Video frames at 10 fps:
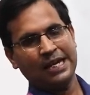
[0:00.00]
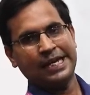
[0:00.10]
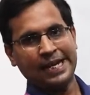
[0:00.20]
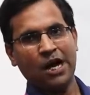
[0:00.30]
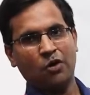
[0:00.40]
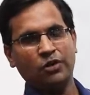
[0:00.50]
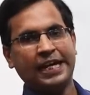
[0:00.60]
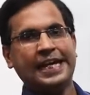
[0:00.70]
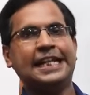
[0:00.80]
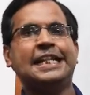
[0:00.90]
Now,
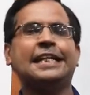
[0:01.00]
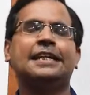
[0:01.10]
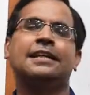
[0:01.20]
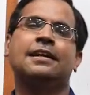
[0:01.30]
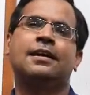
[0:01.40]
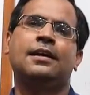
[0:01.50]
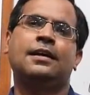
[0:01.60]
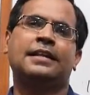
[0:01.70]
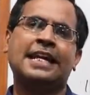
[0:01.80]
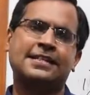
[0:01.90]
in the
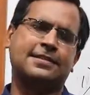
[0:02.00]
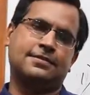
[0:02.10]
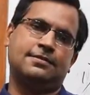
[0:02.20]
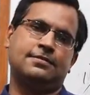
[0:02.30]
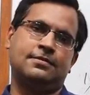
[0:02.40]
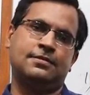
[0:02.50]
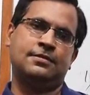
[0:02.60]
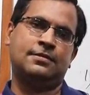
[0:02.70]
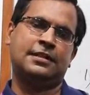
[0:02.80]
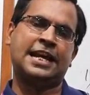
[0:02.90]
next
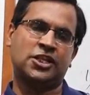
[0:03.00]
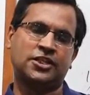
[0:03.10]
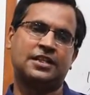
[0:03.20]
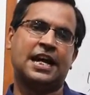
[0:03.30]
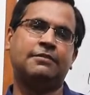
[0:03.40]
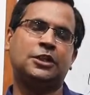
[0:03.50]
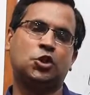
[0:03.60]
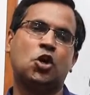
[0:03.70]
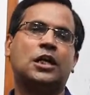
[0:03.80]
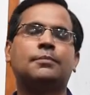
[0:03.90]
lecture, I will
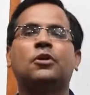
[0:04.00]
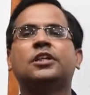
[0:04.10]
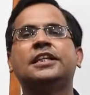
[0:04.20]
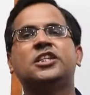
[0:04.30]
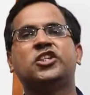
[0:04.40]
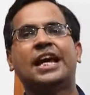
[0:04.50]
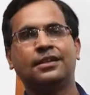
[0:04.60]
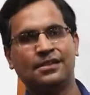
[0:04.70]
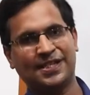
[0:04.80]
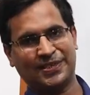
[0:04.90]
talk about the
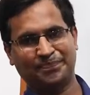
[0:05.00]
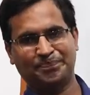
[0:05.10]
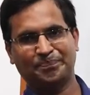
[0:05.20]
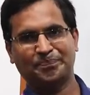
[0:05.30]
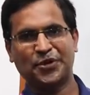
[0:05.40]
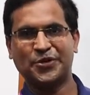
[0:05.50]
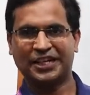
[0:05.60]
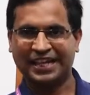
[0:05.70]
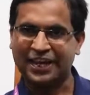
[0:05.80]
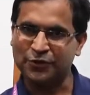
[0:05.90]
channels.
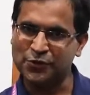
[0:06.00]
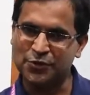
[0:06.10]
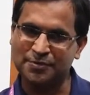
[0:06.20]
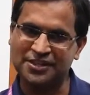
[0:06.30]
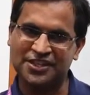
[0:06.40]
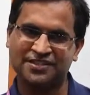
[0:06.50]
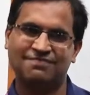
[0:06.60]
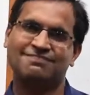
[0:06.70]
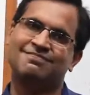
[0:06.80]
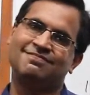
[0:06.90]
Okay, thank you so much.
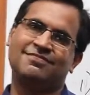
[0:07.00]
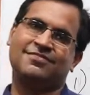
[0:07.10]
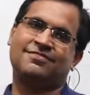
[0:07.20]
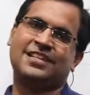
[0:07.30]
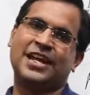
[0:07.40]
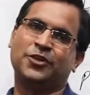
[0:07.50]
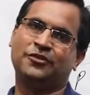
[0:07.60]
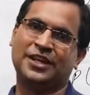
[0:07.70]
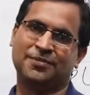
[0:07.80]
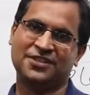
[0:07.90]
Thank you
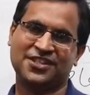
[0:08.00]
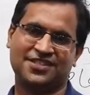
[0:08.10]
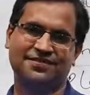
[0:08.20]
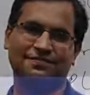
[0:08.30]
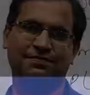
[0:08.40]
very much.